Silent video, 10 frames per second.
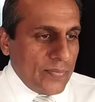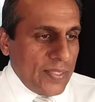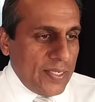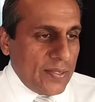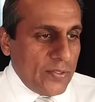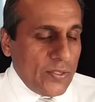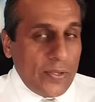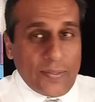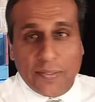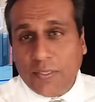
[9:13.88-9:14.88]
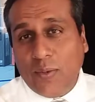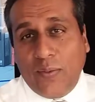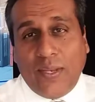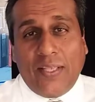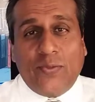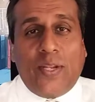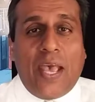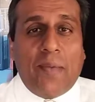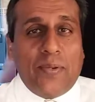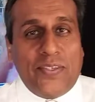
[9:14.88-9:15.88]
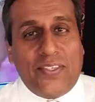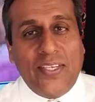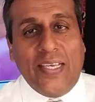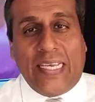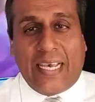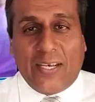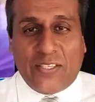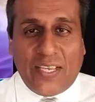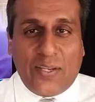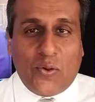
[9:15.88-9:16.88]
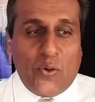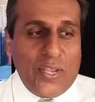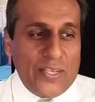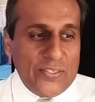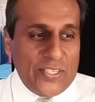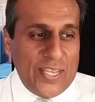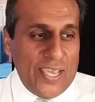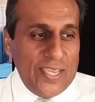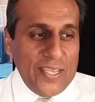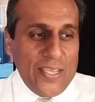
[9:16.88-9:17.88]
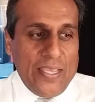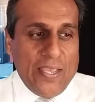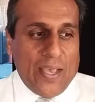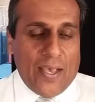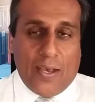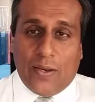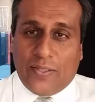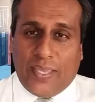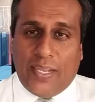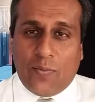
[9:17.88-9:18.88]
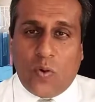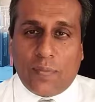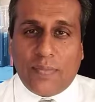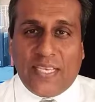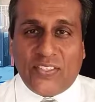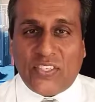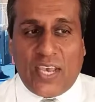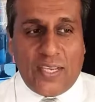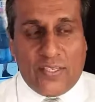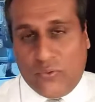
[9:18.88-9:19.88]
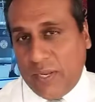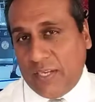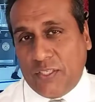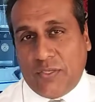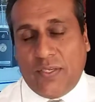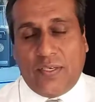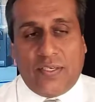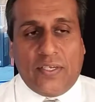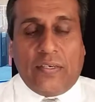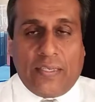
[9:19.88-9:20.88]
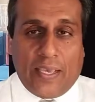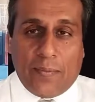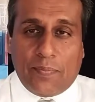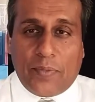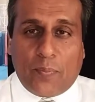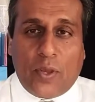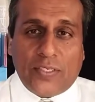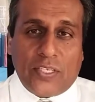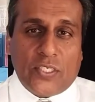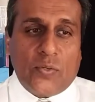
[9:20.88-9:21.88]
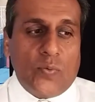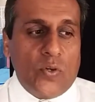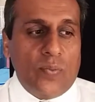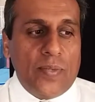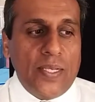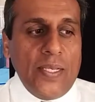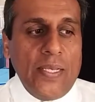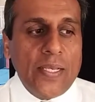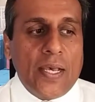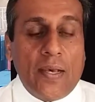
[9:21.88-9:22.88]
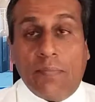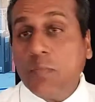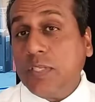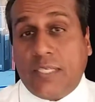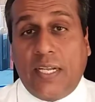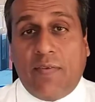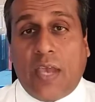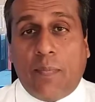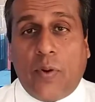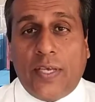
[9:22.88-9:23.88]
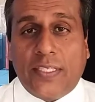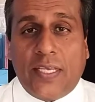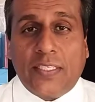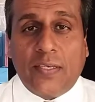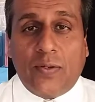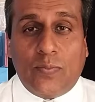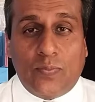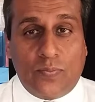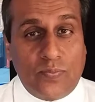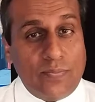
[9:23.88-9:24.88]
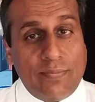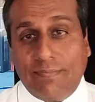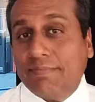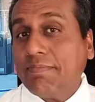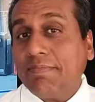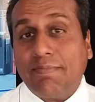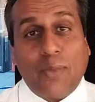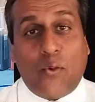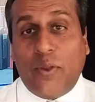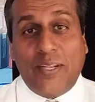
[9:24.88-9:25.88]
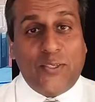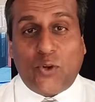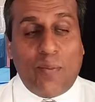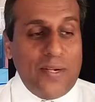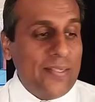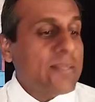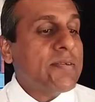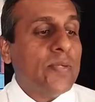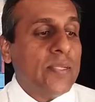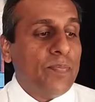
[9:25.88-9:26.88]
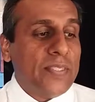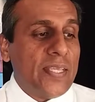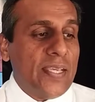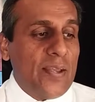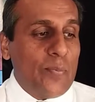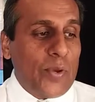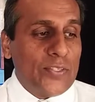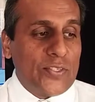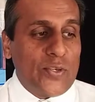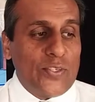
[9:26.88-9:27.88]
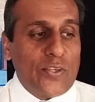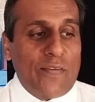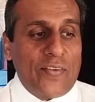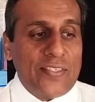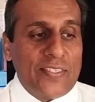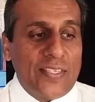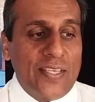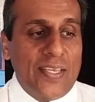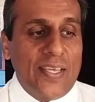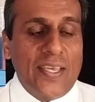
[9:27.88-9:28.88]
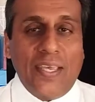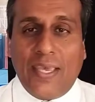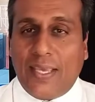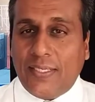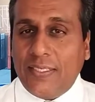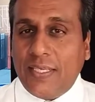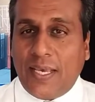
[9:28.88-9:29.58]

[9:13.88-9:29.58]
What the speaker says: It goes on. So anyway, that's what happened outside the courthouse today. They didn't want me inside the processing room, which they never got processed. So already trouble with the Passaic County Prosecutor's Office, and